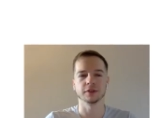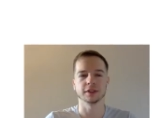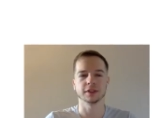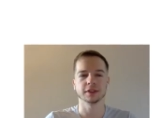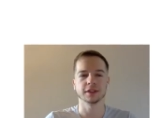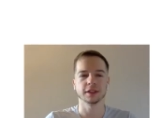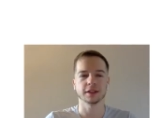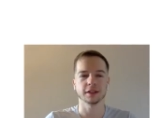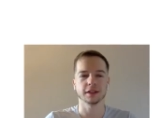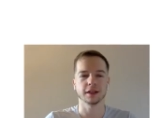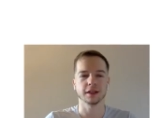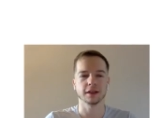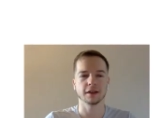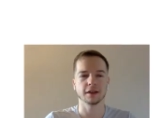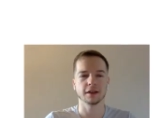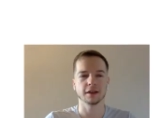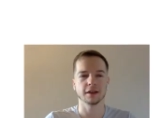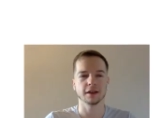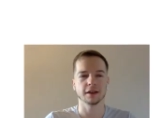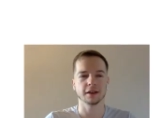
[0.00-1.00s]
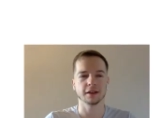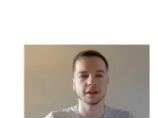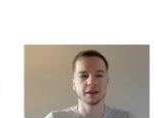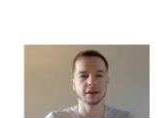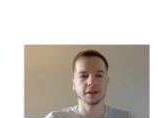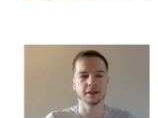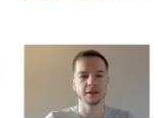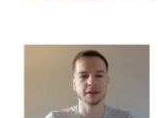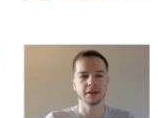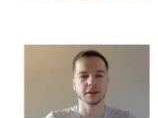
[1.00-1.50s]
set, and
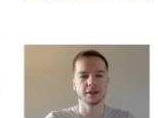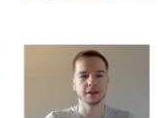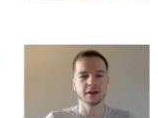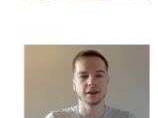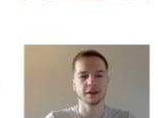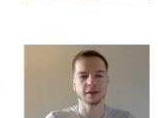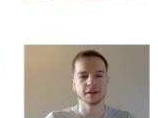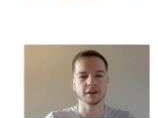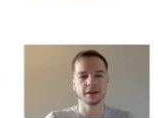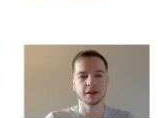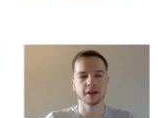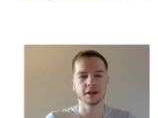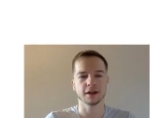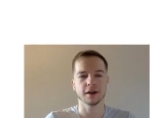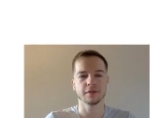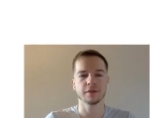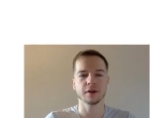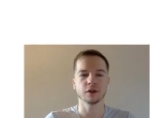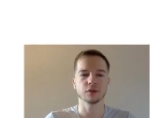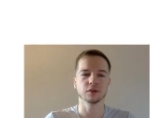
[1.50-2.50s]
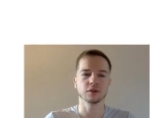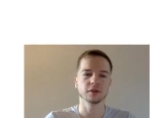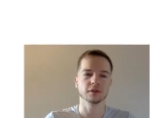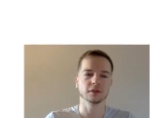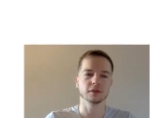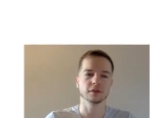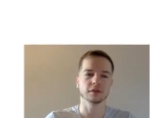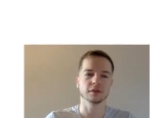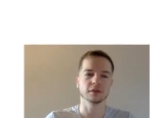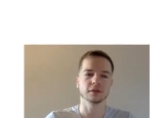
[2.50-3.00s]
I found
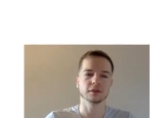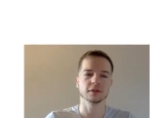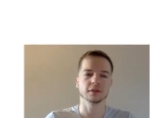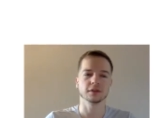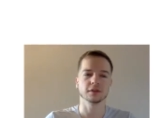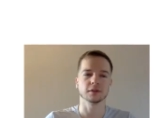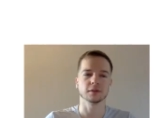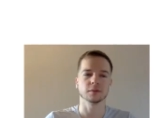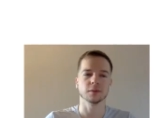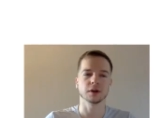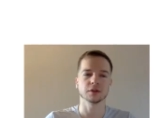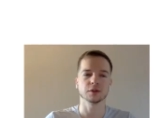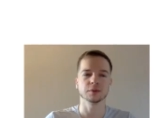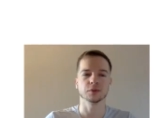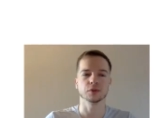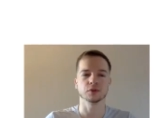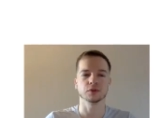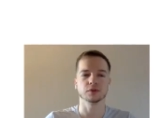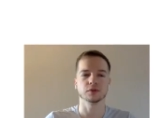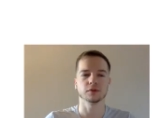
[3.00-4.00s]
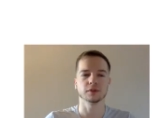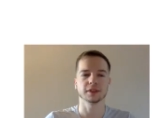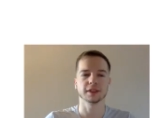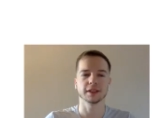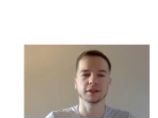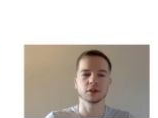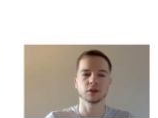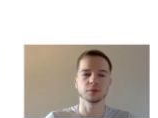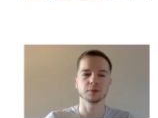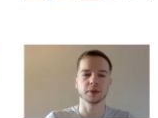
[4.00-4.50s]
multiple
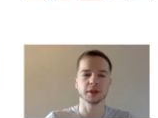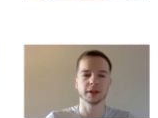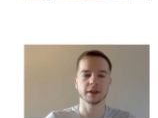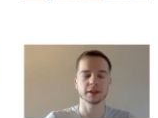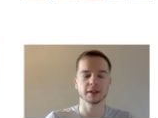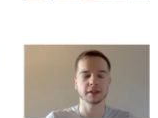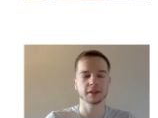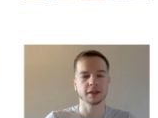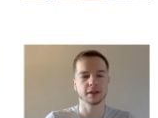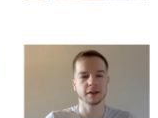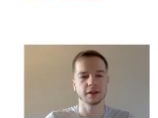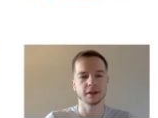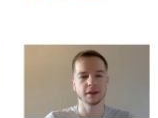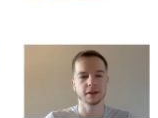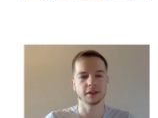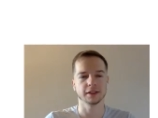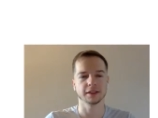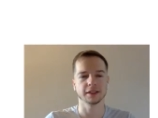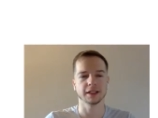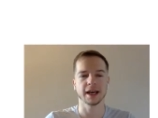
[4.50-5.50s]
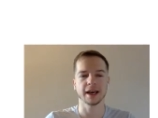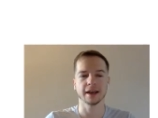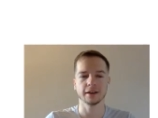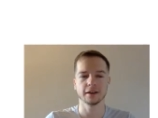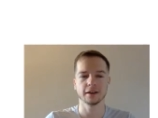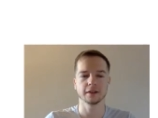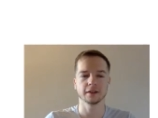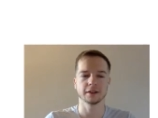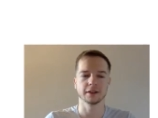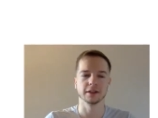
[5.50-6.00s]
standard methods. It's
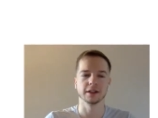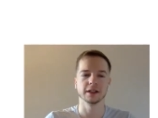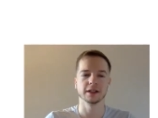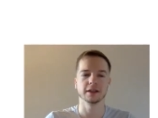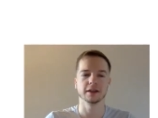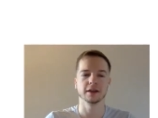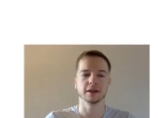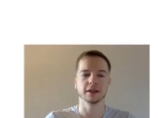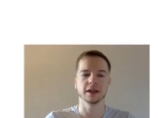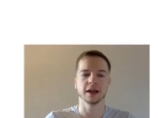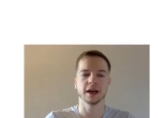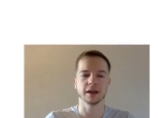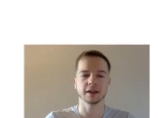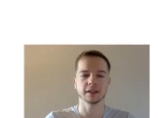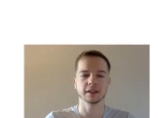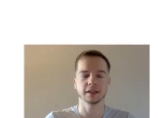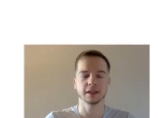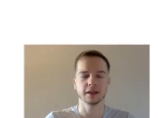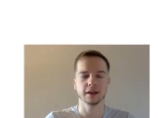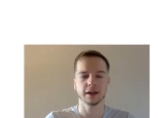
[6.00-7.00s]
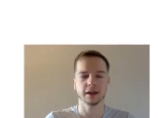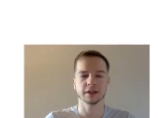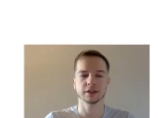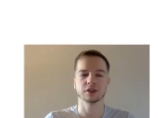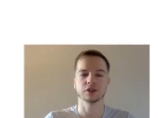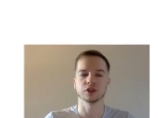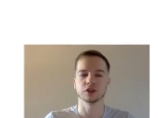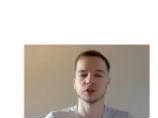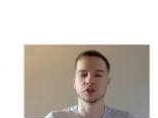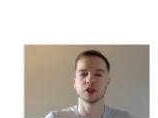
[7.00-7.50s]
add, delete, and has. Has
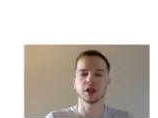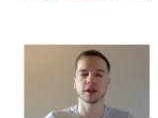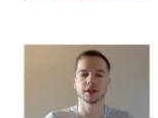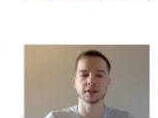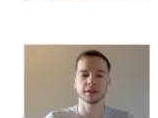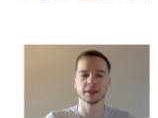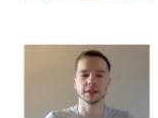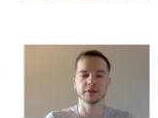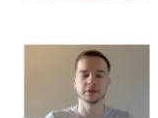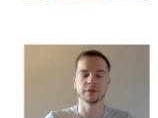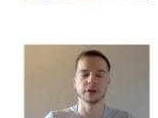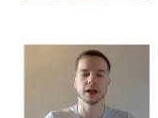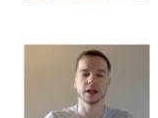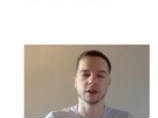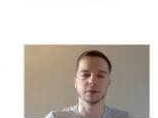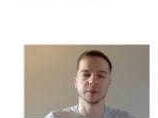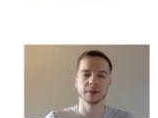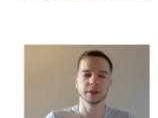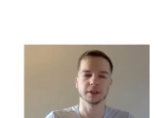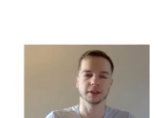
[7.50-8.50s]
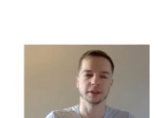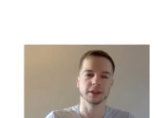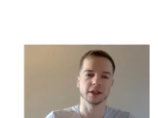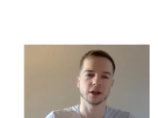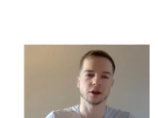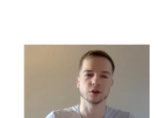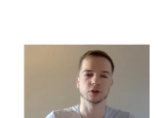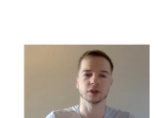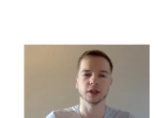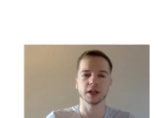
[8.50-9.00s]
just checks if element is
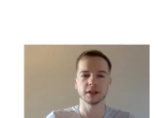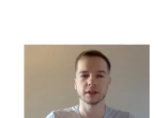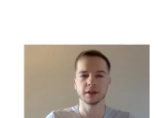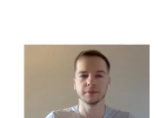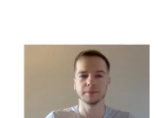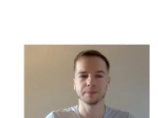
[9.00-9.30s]
there or not.